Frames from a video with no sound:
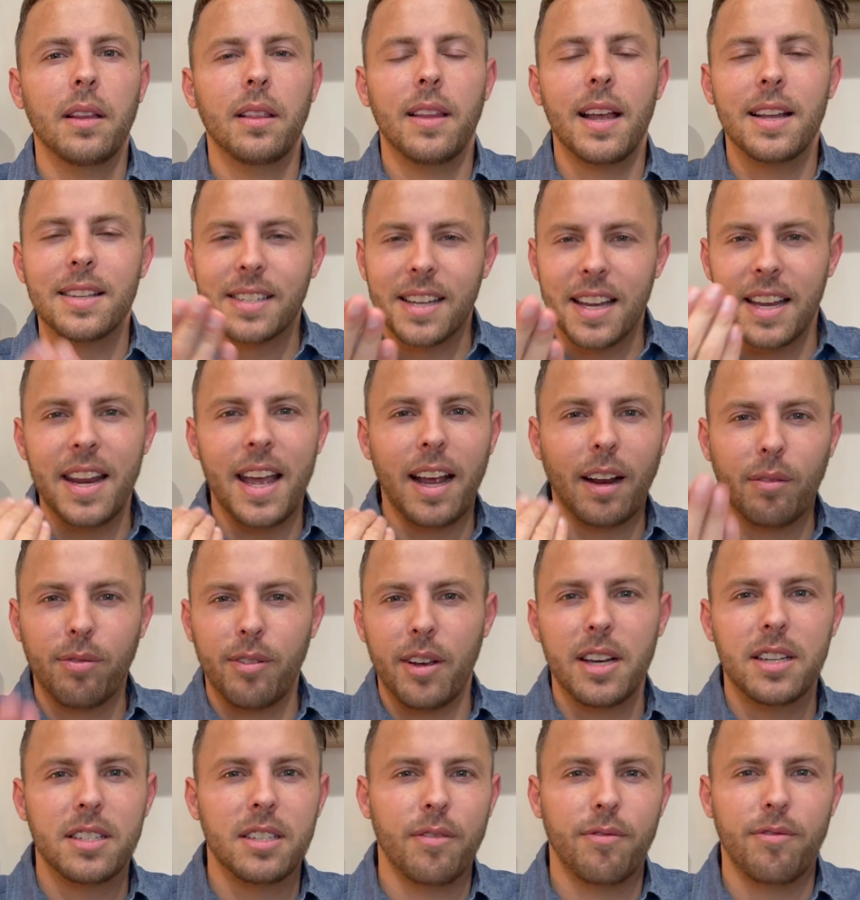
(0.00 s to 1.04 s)
Let's connect
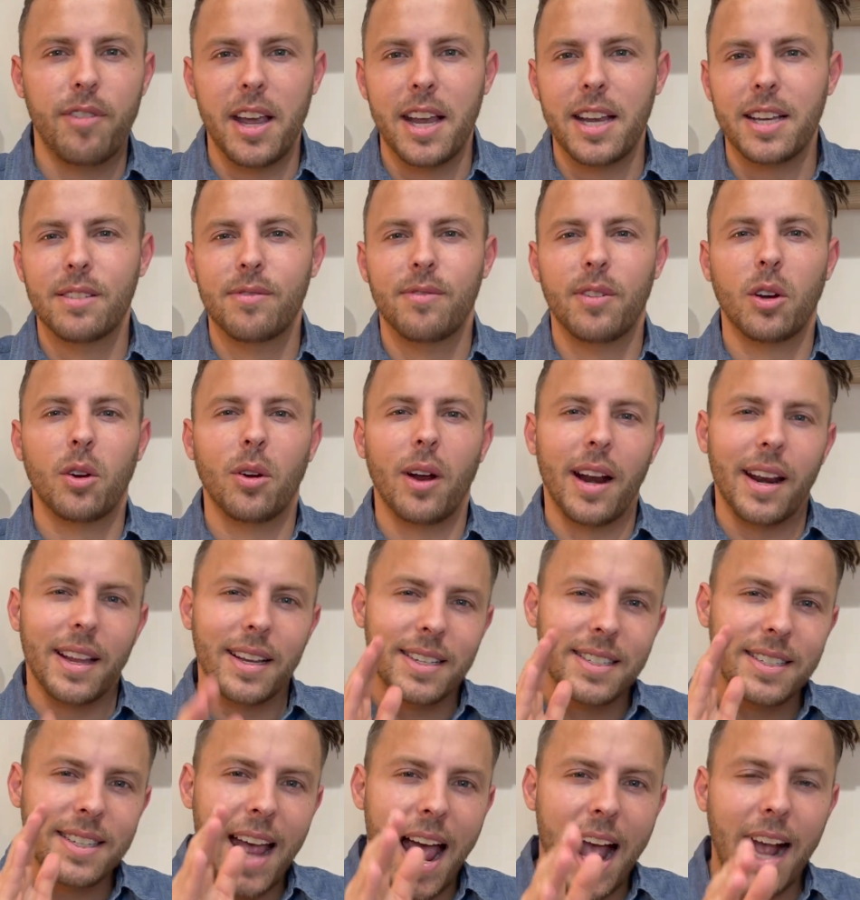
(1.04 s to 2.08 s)
face to face, figure out
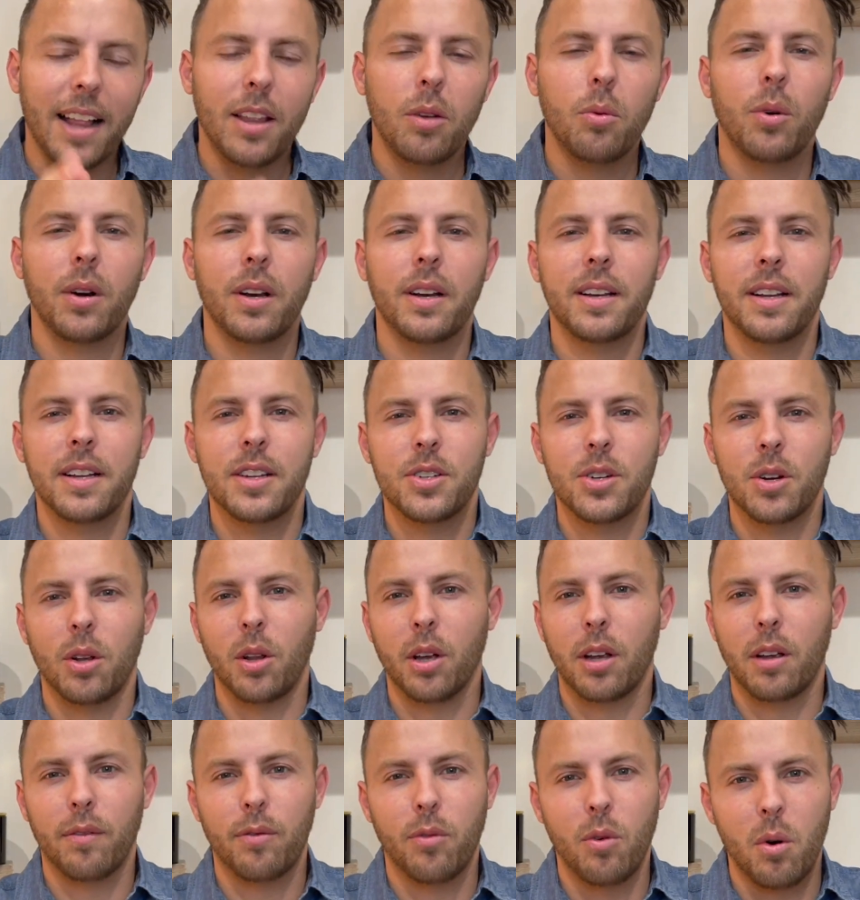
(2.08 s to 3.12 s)
exactly what it is you're
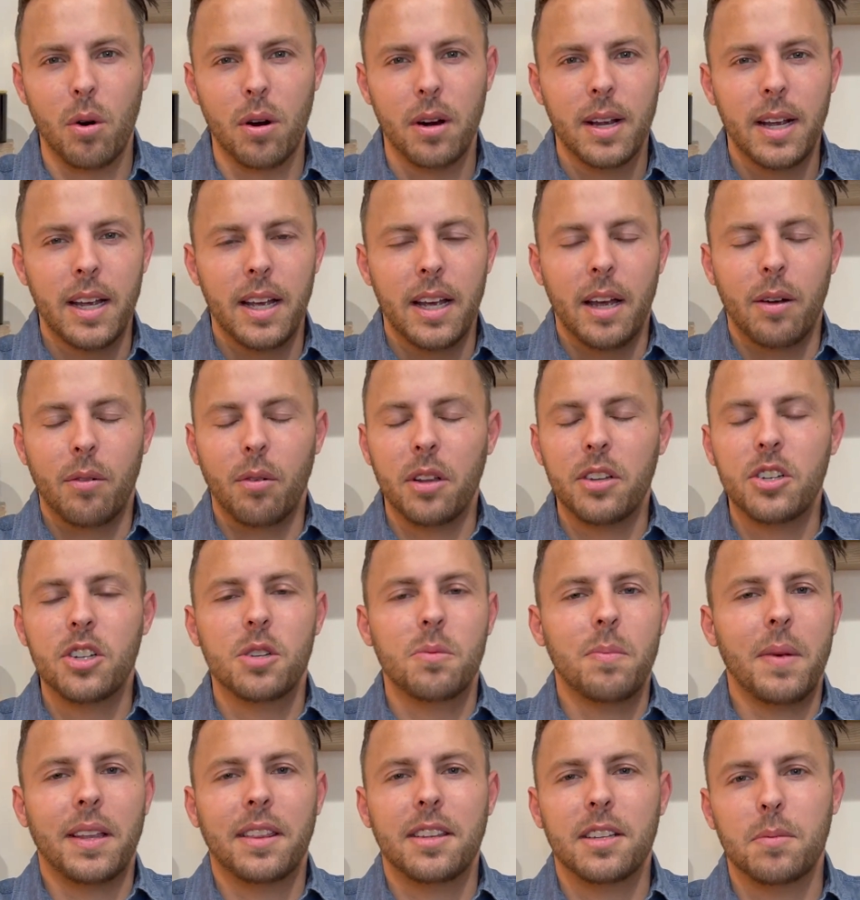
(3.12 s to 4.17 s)
looking for. Really just
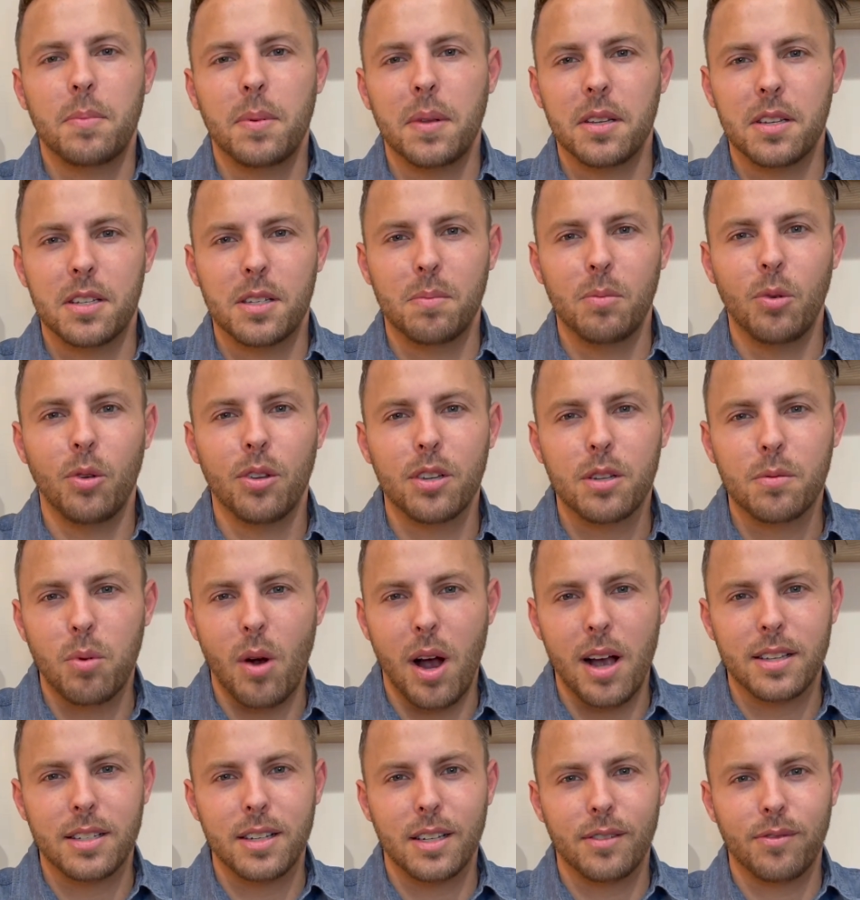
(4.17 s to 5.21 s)
make this be the smoothest
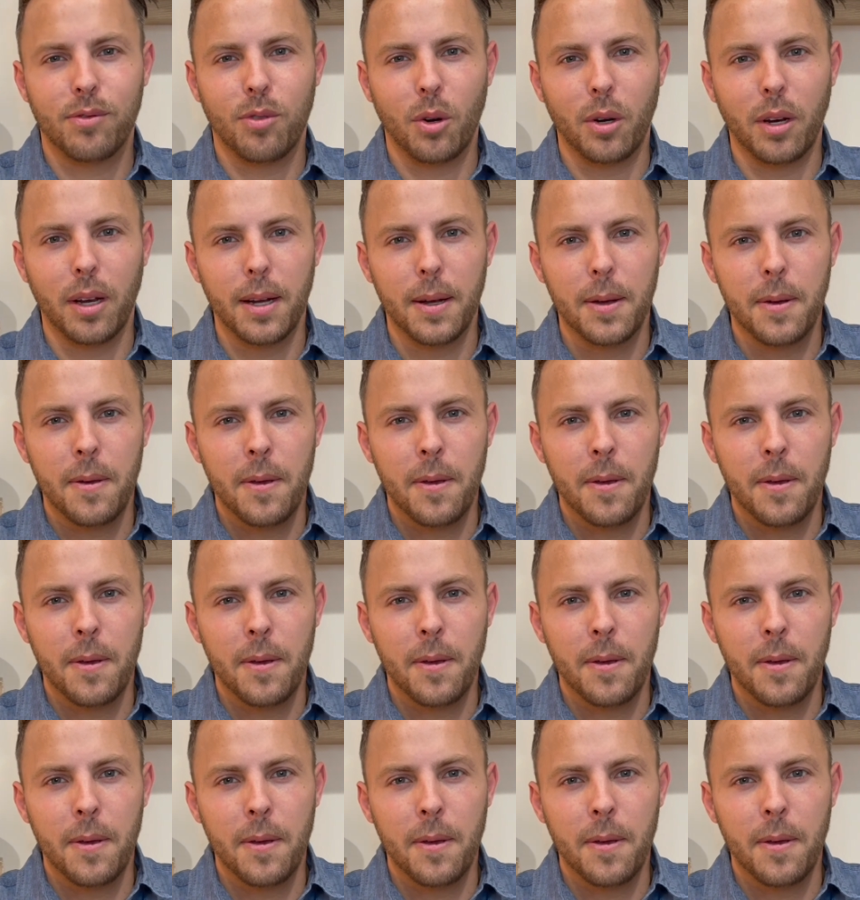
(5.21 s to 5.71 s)
process for you.